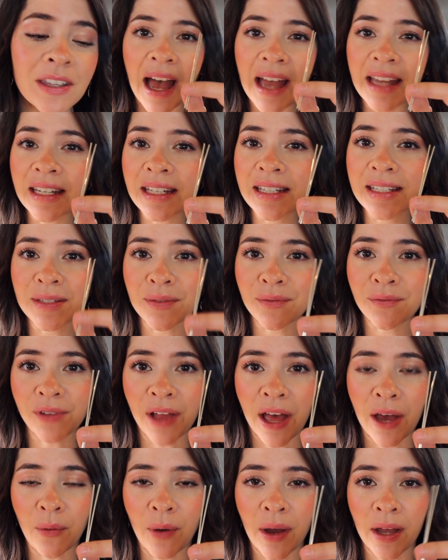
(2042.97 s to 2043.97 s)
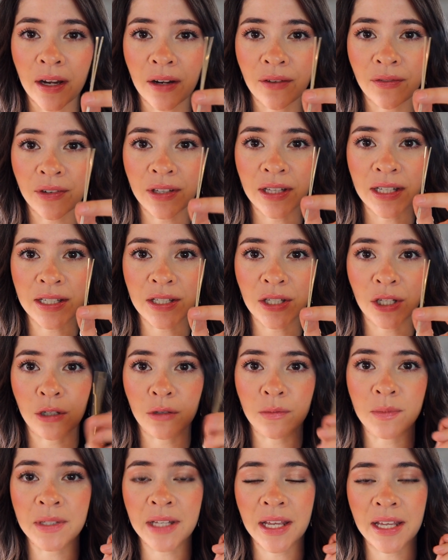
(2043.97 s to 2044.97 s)
I need some flat wire for these
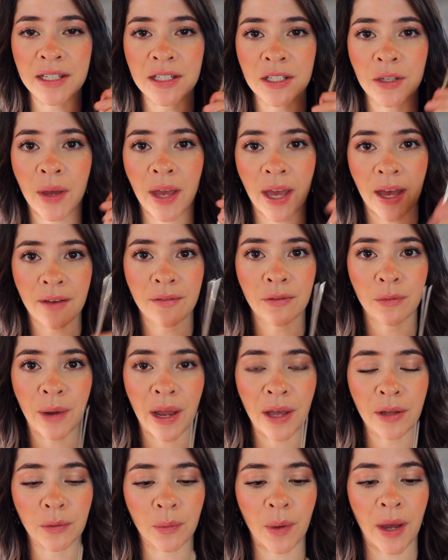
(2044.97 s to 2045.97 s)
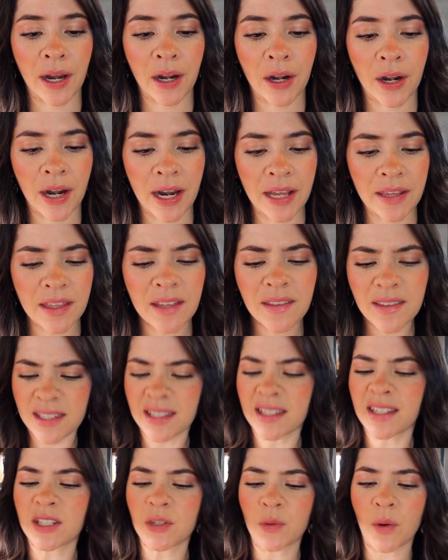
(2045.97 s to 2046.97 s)
hoops, and so I have a round wire. I think
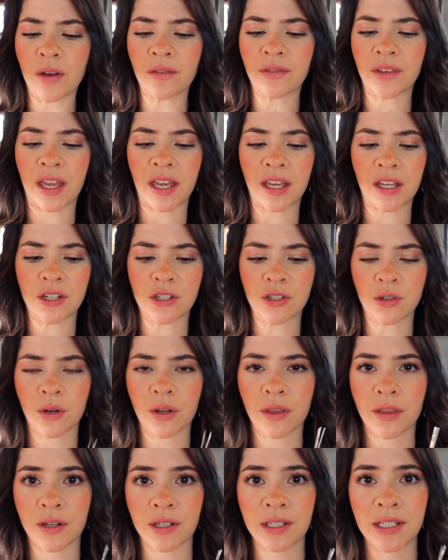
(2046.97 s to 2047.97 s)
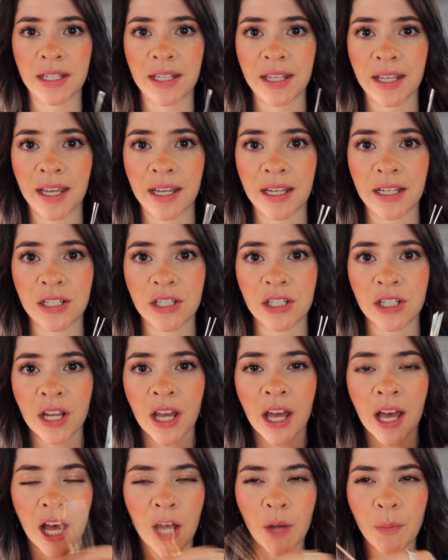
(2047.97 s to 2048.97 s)
this is 12 gauge or 13 gauge.
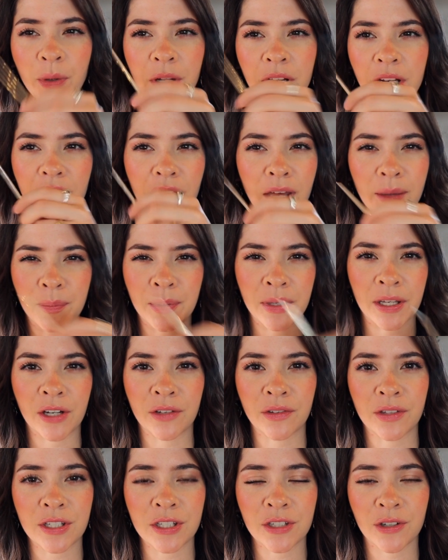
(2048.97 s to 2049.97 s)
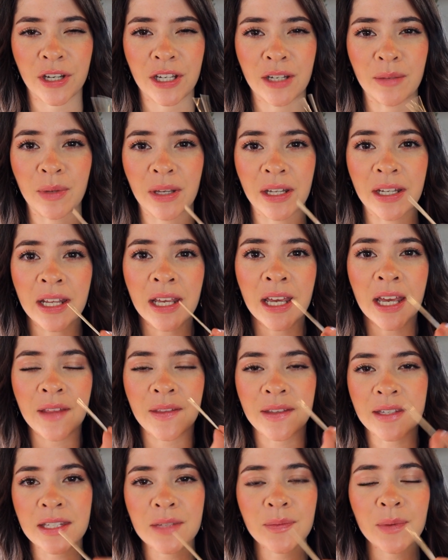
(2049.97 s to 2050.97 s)
I'll put it up here on the screen, but
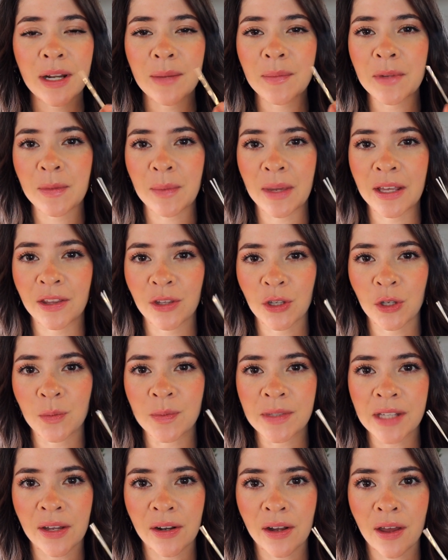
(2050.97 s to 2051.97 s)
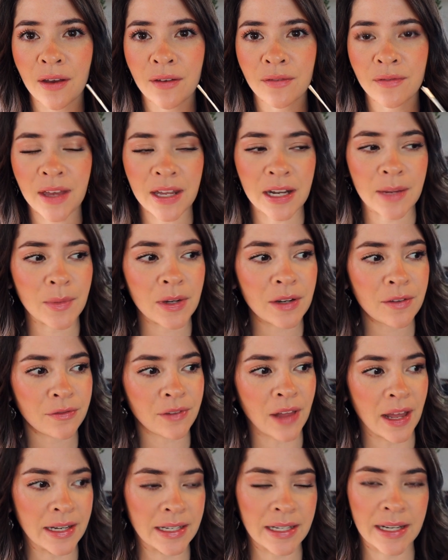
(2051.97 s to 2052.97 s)
this is what I'm going to make the hoops out of, and I'm going to
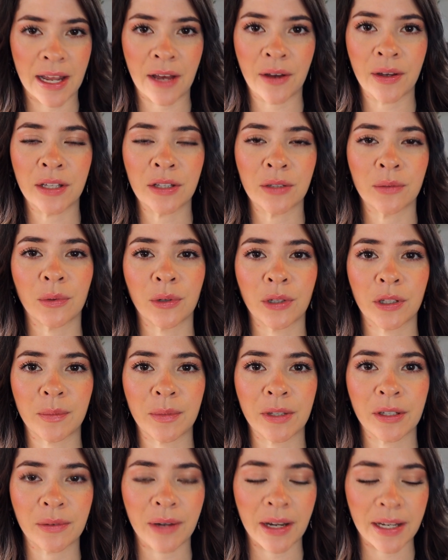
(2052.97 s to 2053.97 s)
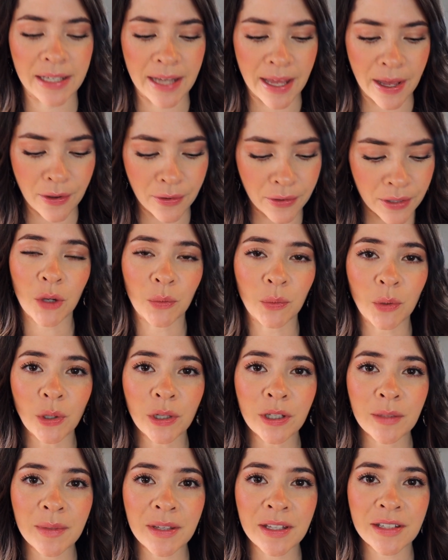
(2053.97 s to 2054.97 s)
flatten it out in the rolling mill right now. A
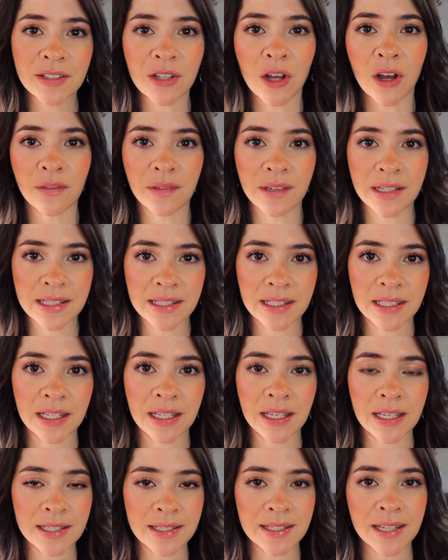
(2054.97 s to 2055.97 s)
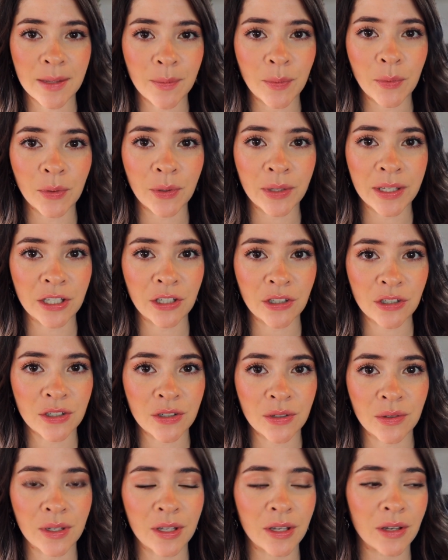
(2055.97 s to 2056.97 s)
rolling mill is obviously a staple in your
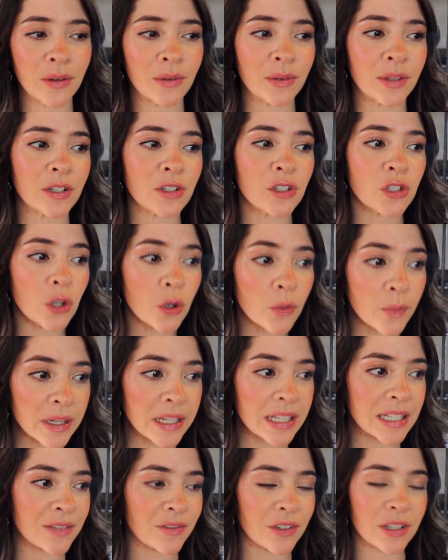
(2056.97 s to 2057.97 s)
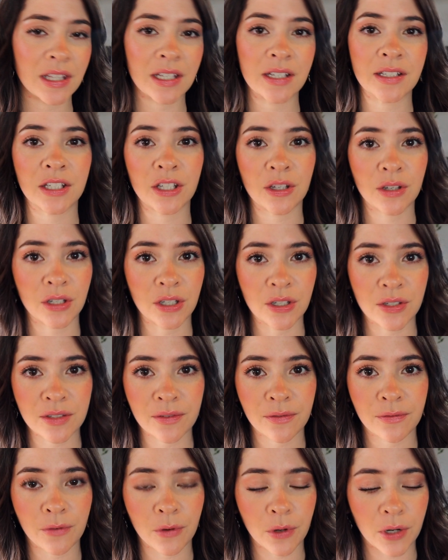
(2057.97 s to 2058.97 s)
studio. There's so many different things that you can use
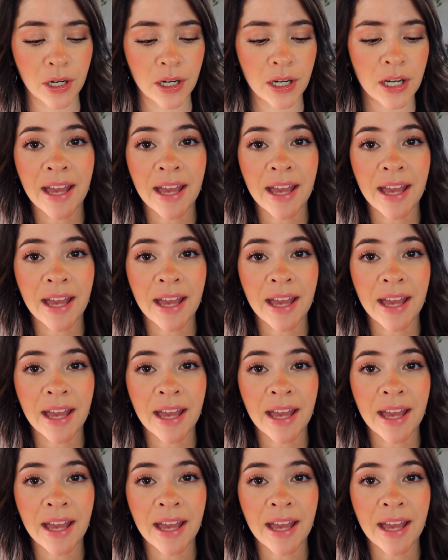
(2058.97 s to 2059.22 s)
it for.